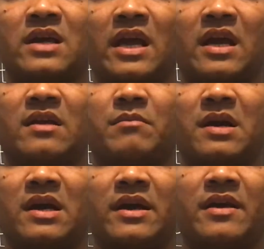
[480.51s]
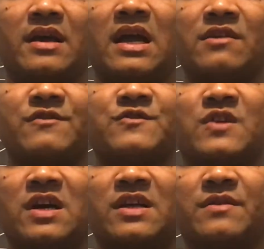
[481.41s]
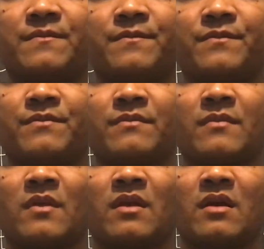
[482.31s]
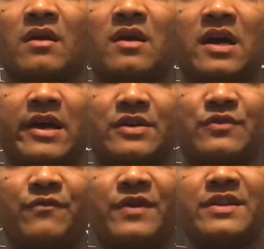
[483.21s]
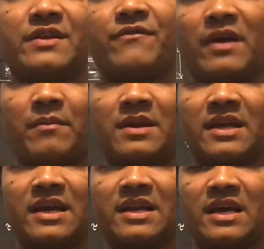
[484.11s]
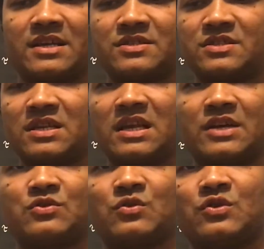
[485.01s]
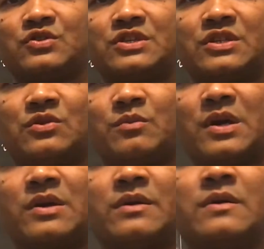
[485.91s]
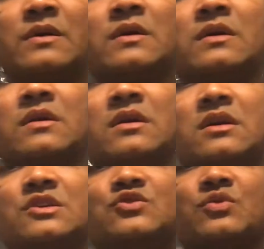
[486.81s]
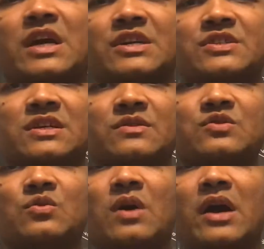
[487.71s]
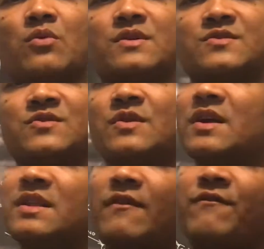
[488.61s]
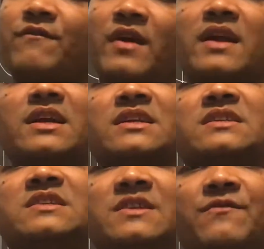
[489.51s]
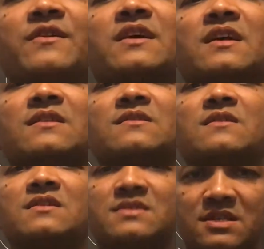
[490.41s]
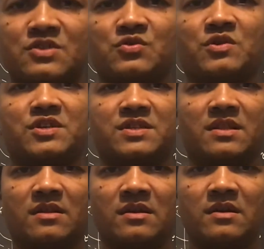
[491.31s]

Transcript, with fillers: and my elder son. I had to feed the family and I still had to continue my education. So I was in a very difficult situation.